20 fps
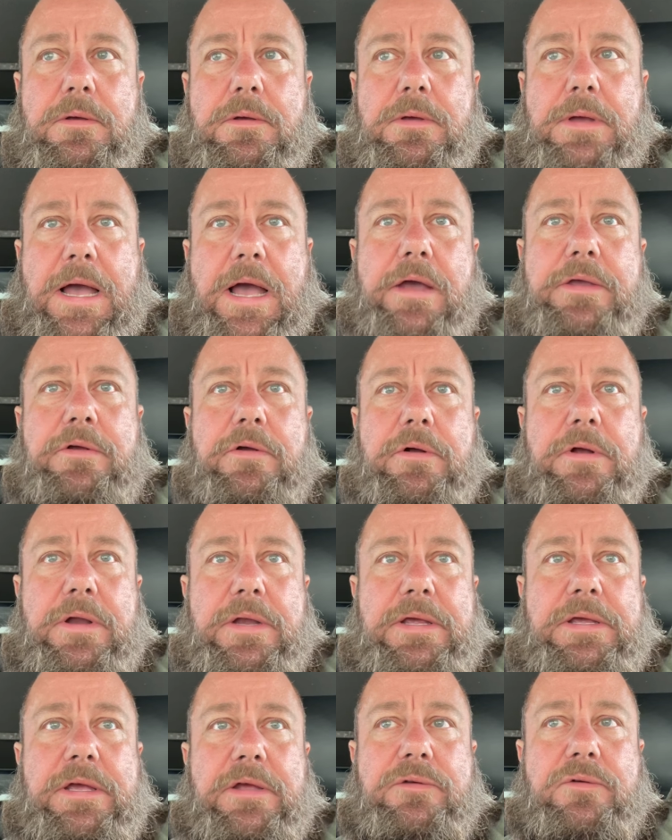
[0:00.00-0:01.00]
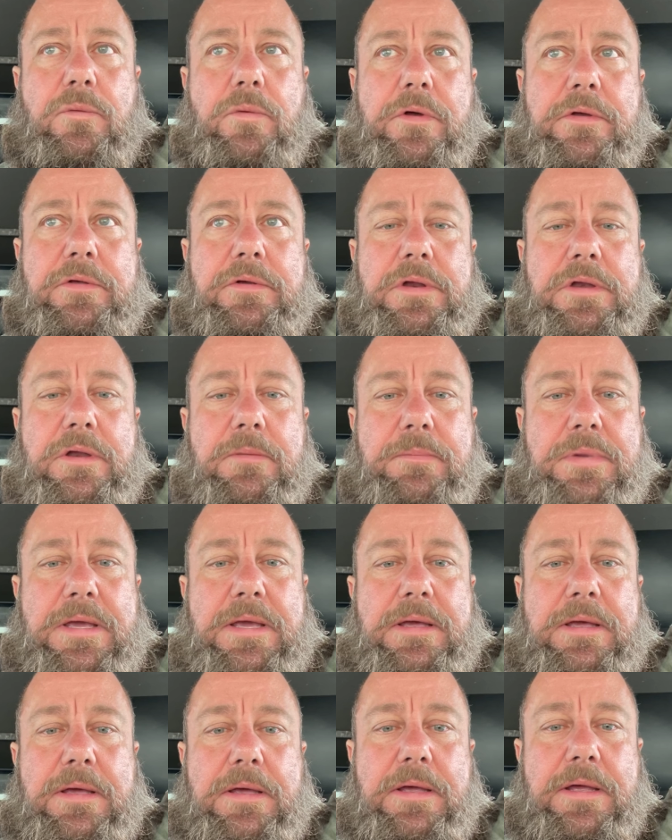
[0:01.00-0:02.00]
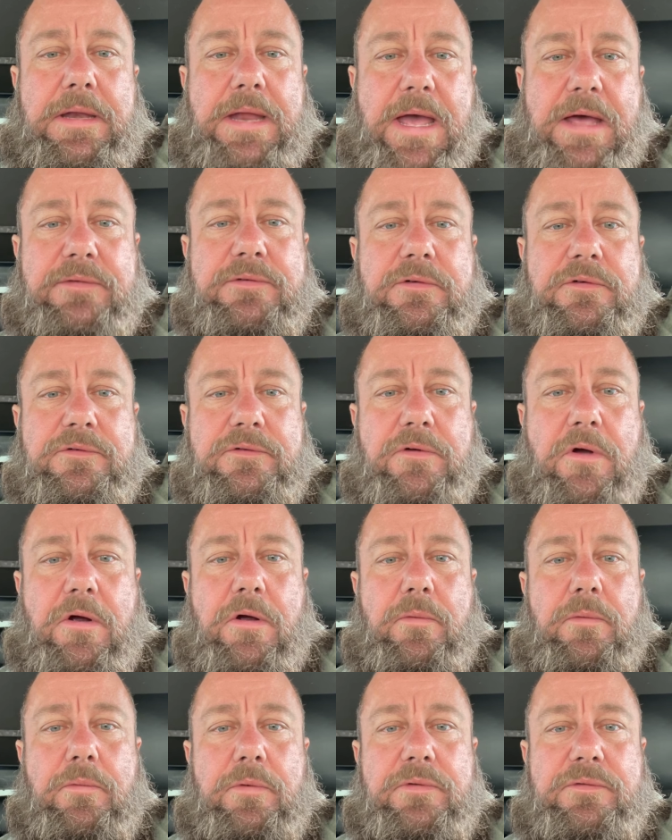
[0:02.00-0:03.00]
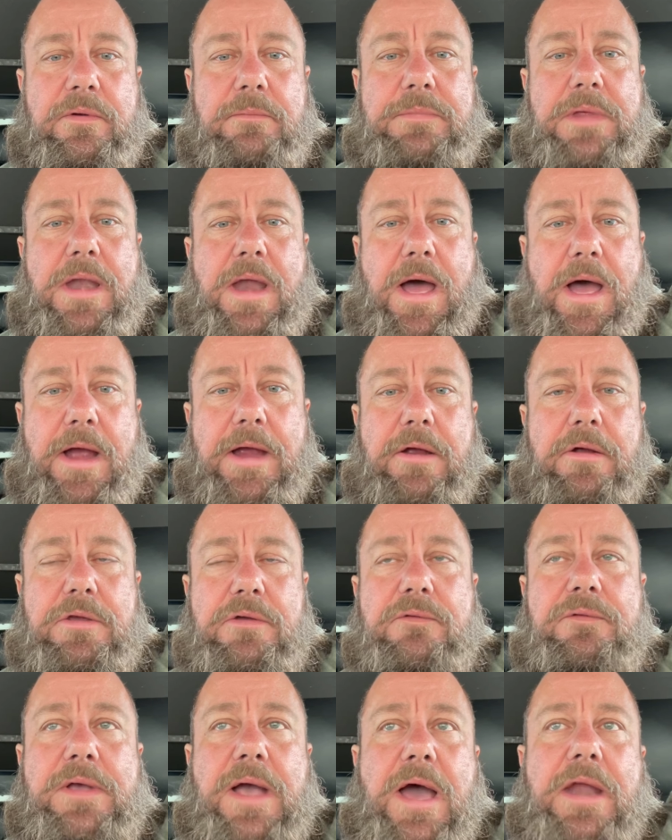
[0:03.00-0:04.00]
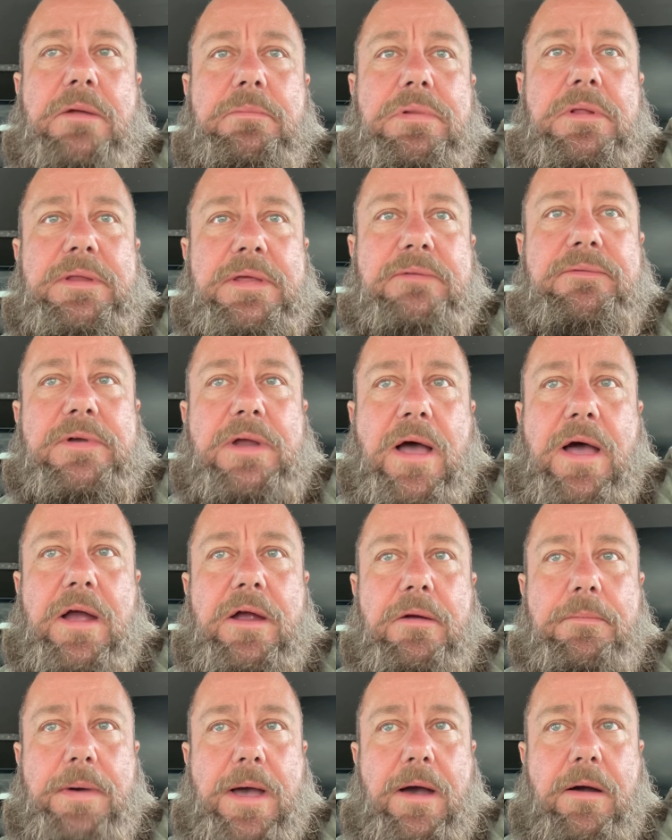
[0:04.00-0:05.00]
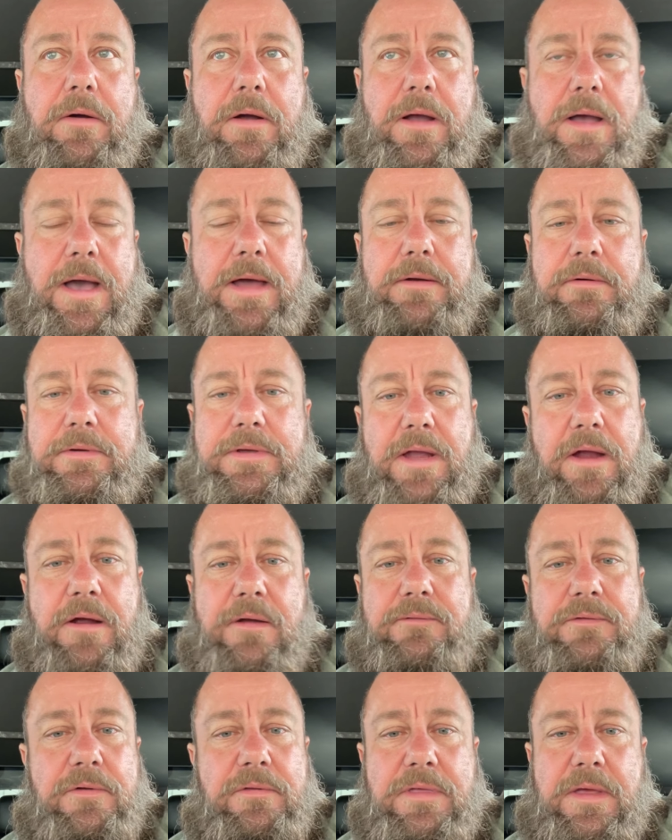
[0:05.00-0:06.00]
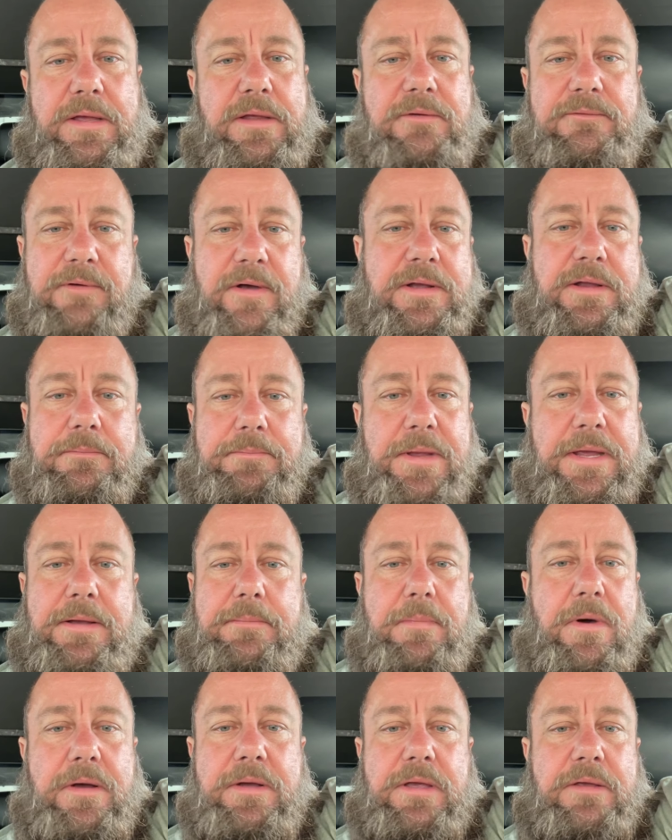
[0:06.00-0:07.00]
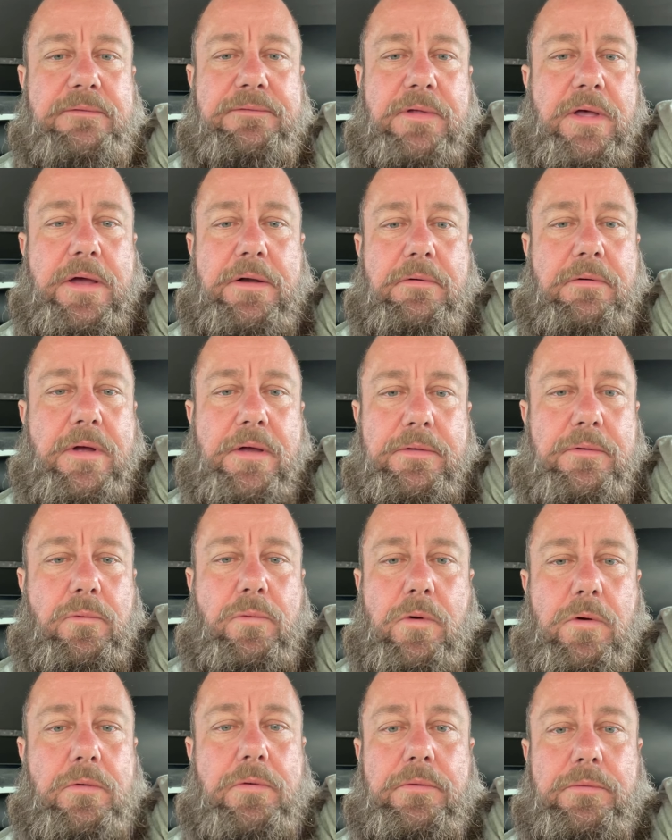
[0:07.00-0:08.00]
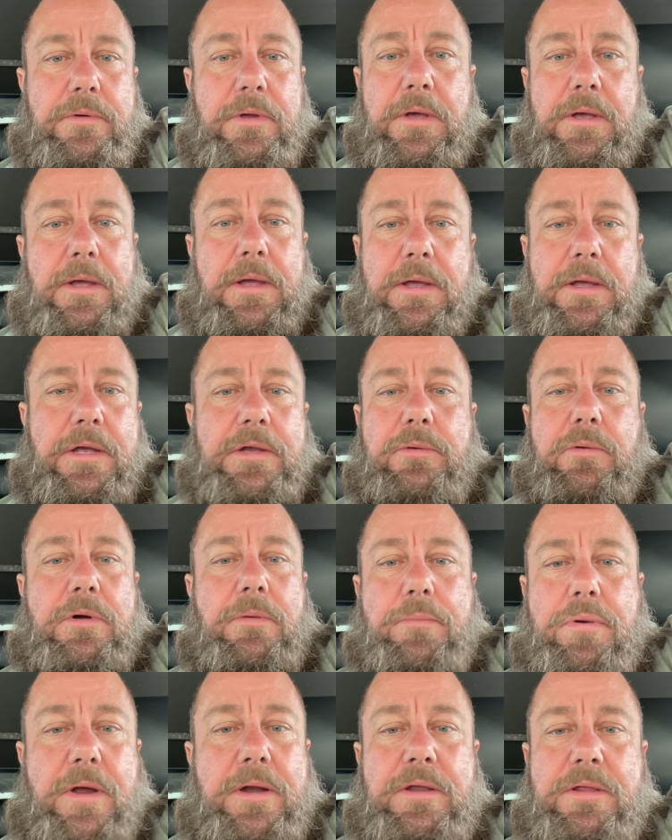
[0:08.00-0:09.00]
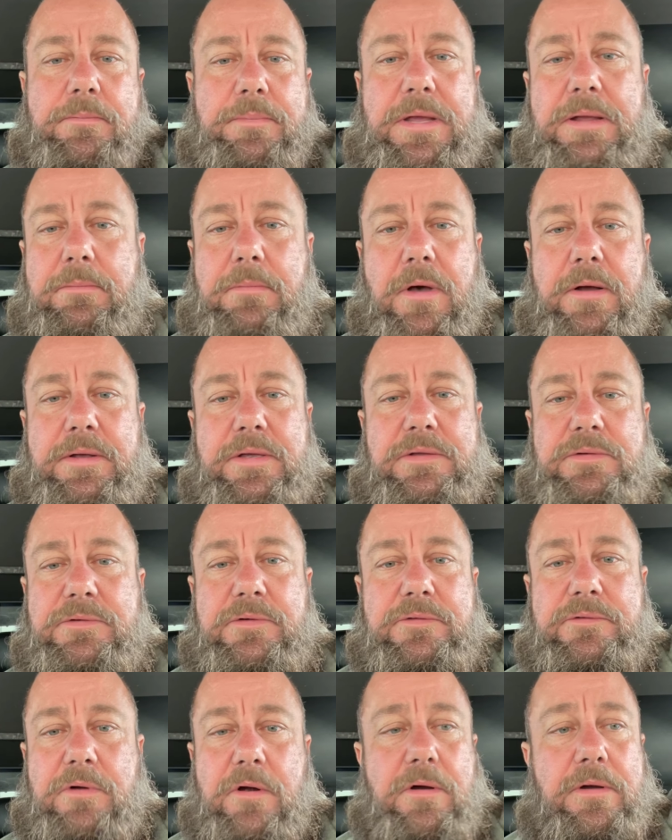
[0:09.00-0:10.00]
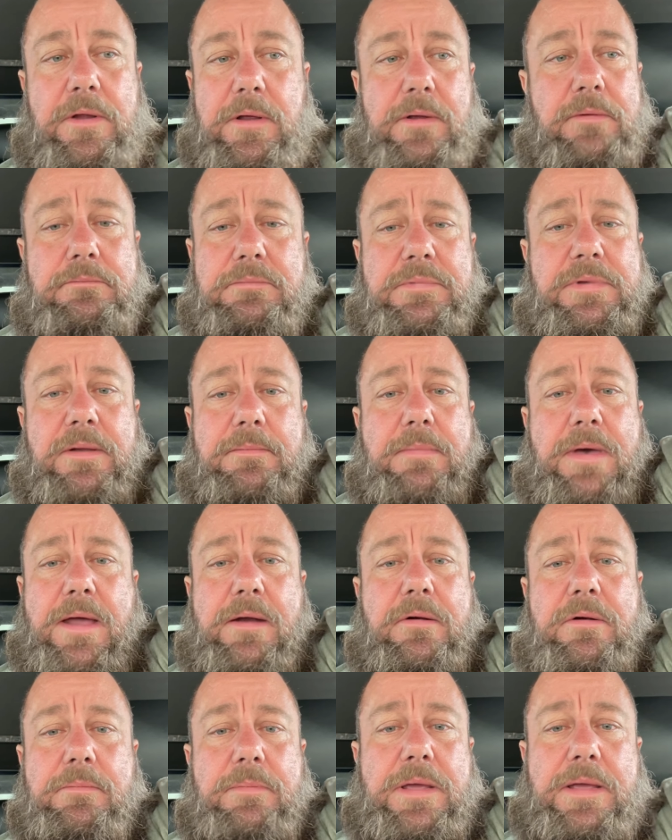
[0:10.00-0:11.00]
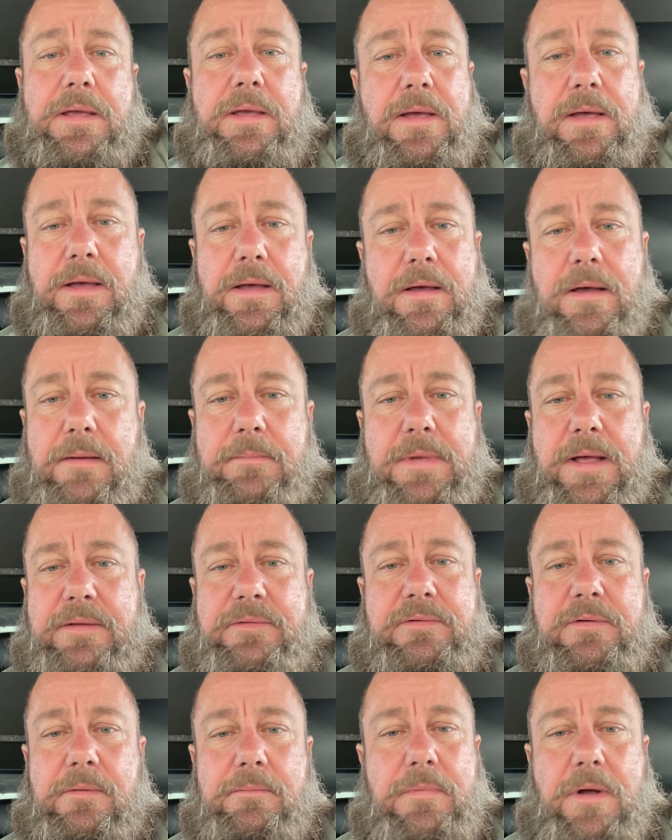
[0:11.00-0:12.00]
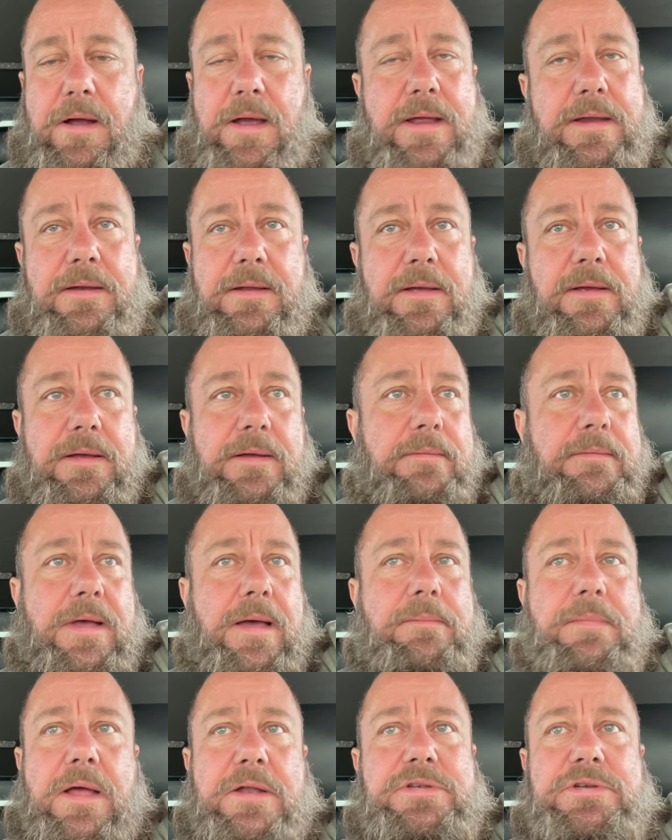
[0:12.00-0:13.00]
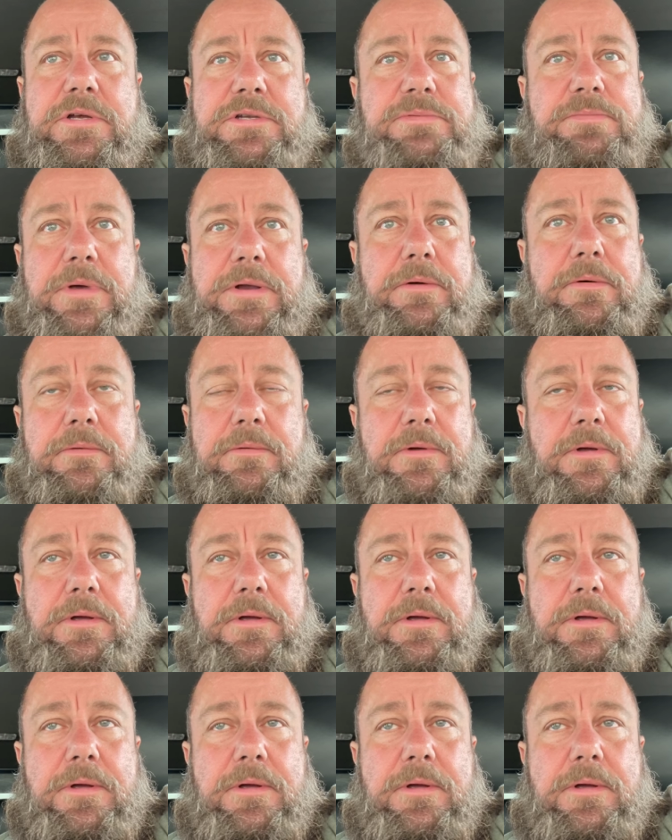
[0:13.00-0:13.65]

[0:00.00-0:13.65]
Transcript: how you're going to get to where you need to be, it has to start with something higher. You've got to believe in a higher power. I don't care if you think it's fucking pink monkeys flying around the world and you want to pray to the pink monkeys to start. Doesn't matter to me. I'm not judgmental.